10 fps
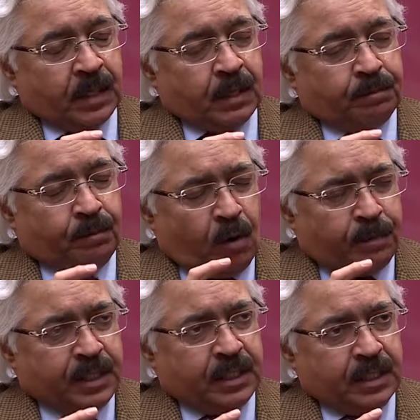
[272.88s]

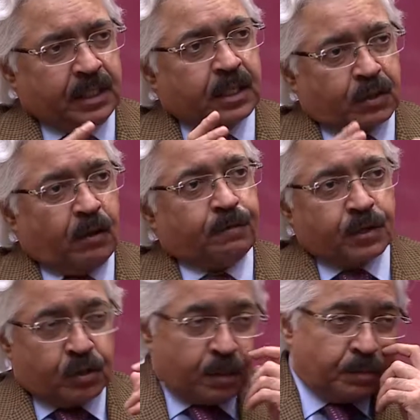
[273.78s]
morbidity it
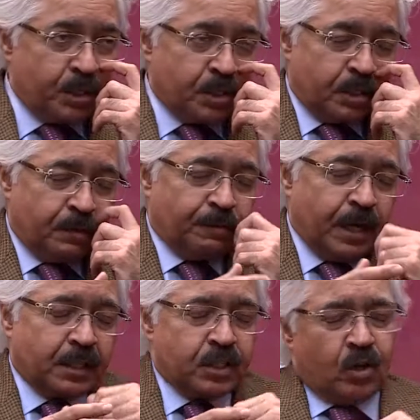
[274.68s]
offers to the patient. In
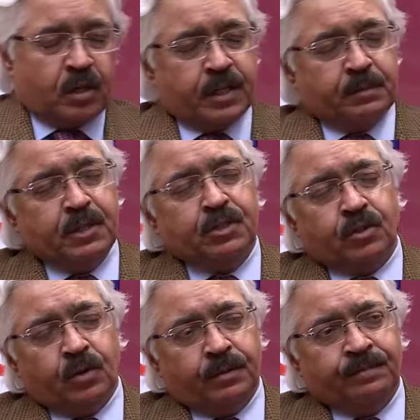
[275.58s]
fact, it's already been shown